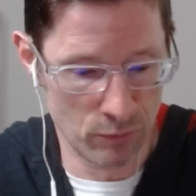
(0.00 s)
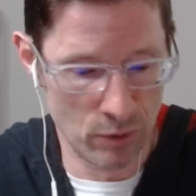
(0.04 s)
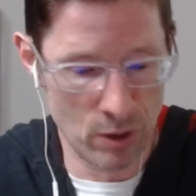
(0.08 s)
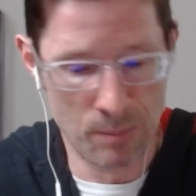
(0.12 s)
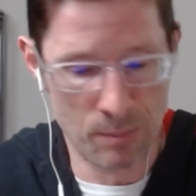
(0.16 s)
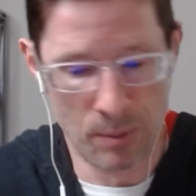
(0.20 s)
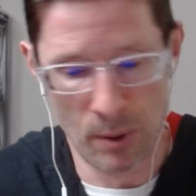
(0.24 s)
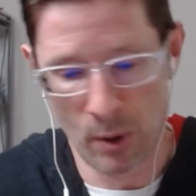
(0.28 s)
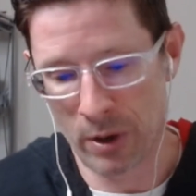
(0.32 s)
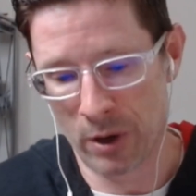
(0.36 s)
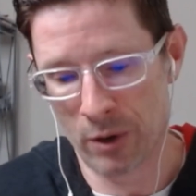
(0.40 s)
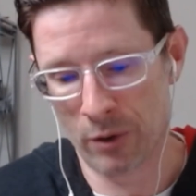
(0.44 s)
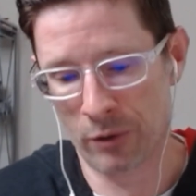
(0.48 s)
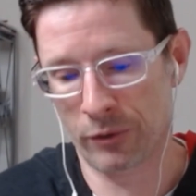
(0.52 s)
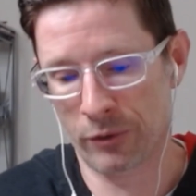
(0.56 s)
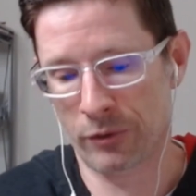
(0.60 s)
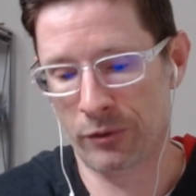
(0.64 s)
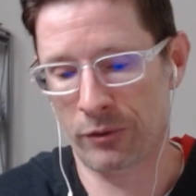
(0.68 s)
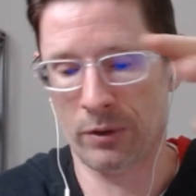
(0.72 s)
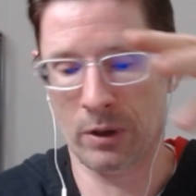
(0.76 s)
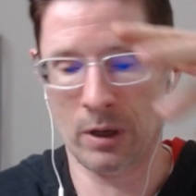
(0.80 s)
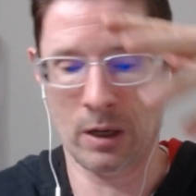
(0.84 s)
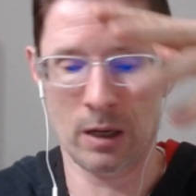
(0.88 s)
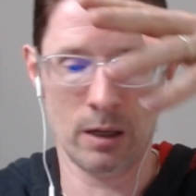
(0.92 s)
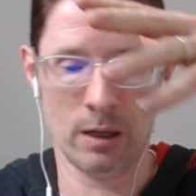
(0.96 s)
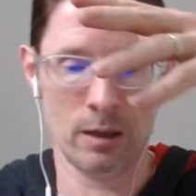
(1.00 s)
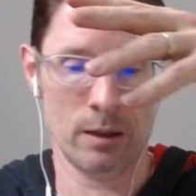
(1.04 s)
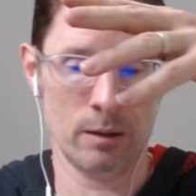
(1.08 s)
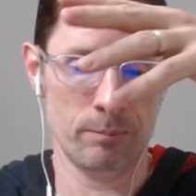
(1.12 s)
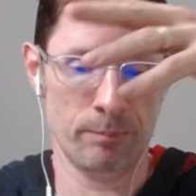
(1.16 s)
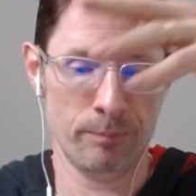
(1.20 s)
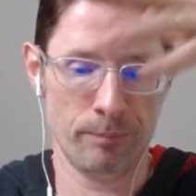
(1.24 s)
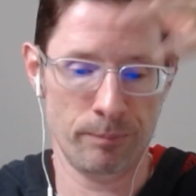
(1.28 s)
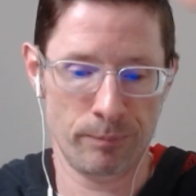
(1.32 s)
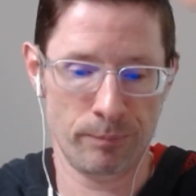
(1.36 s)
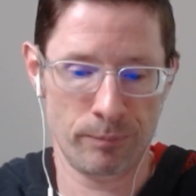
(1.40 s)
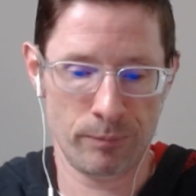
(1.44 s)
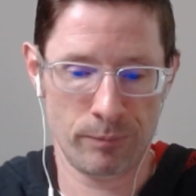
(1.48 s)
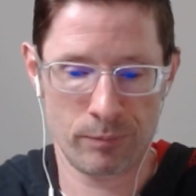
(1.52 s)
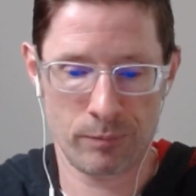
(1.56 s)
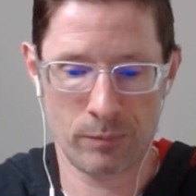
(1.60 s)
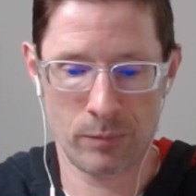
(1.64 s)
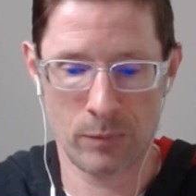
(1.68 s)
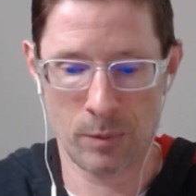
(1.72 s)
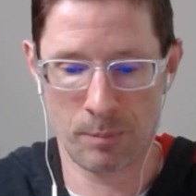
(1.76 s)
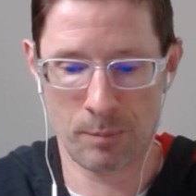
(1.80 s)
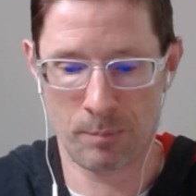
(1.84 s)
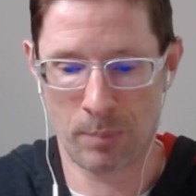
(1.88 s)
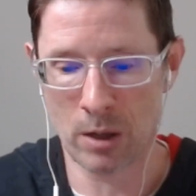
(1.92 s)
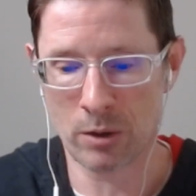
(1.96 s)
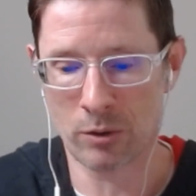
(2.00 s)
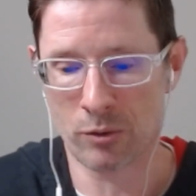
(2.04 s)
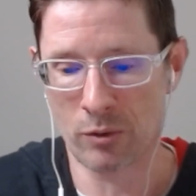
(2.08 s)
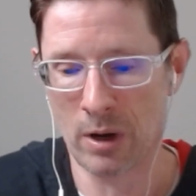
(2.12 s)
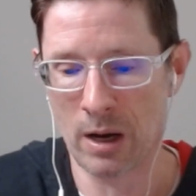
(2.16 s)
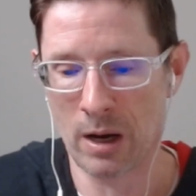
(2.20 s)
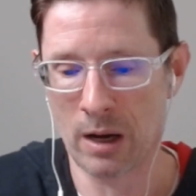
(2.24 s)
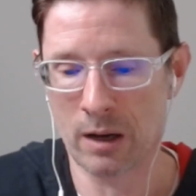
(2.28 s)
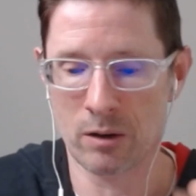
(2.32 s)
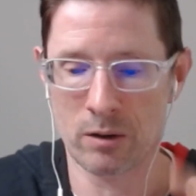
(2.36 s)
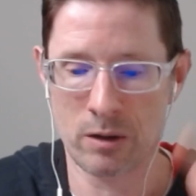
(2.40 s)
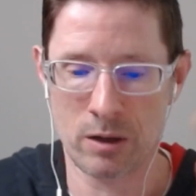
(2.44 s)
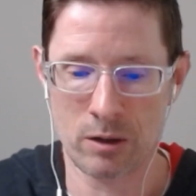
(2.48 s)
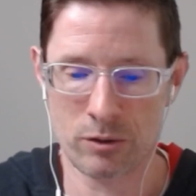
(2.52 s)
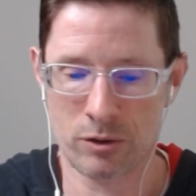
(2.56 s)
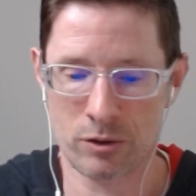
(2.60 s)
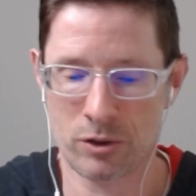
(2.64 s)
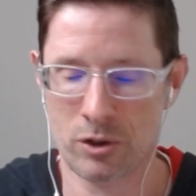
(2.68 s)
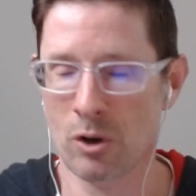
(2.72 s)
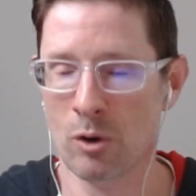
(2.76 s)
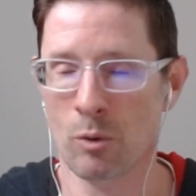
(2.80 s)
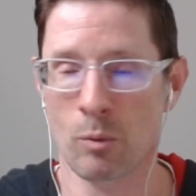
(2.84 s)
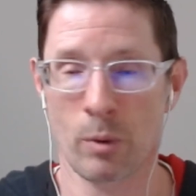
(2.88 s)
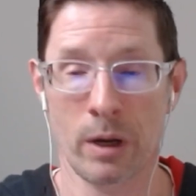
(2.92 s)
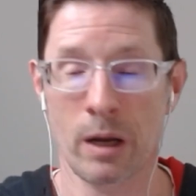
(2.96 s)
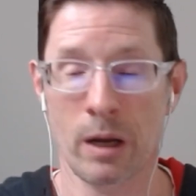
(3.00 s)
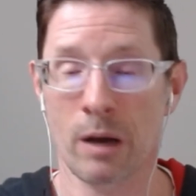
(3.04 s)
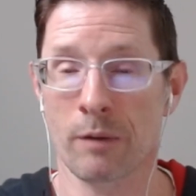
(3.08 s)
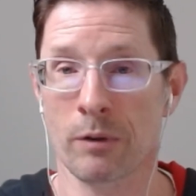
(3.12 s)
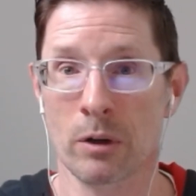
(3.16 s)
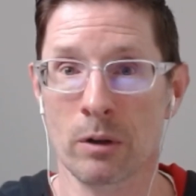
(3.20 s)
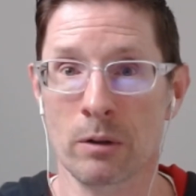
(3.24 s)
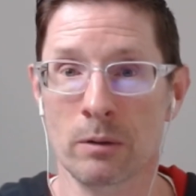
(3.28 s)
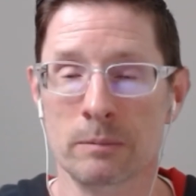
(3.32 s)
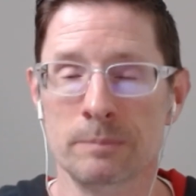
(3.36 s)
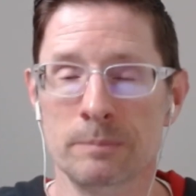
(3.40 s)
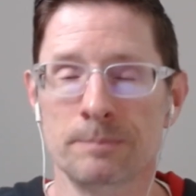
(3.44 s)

repo. Here's bug tracker. Here's Jira, whatever,